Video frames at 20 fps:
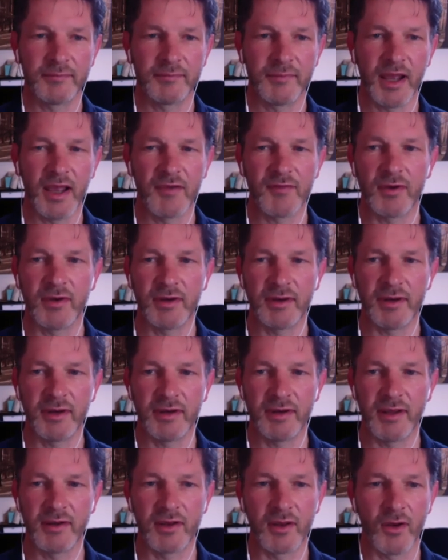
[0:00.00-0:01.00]

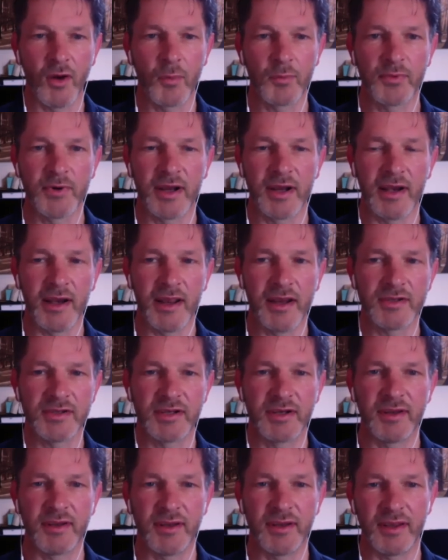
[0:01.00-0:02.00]

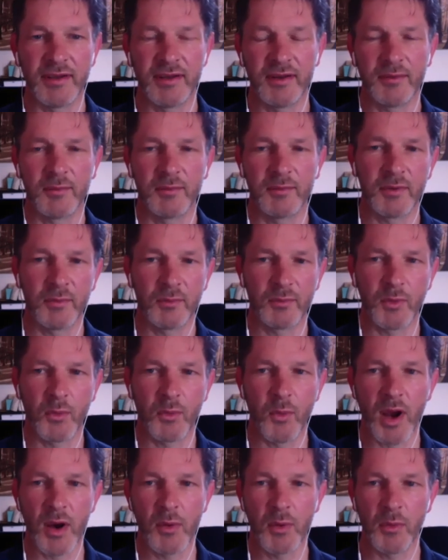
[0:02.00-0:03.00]
upregulation, the
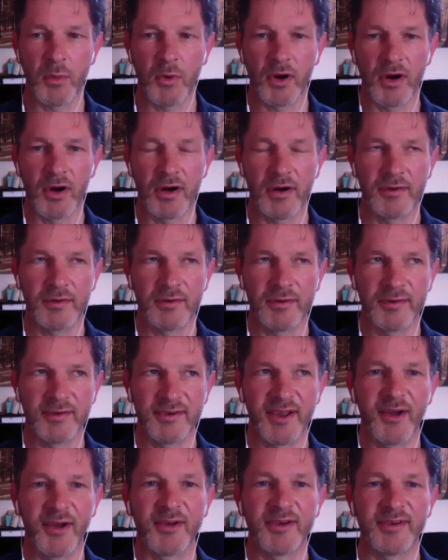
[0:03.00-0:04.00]
way we were
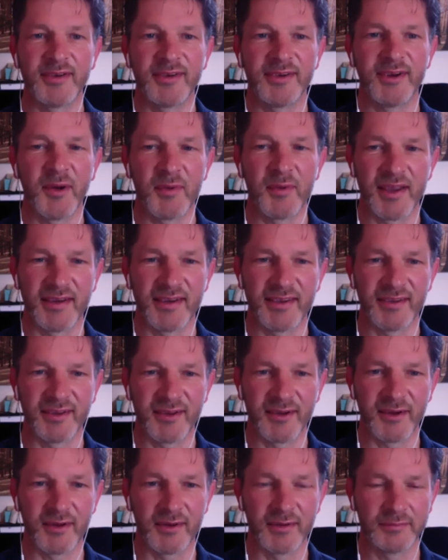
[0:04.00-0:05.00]
on coming into the
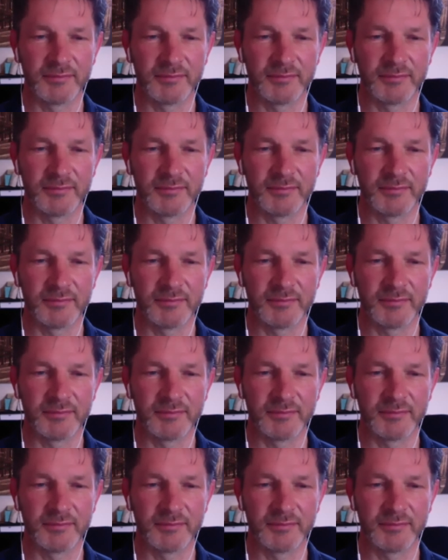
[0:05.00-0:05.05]
call?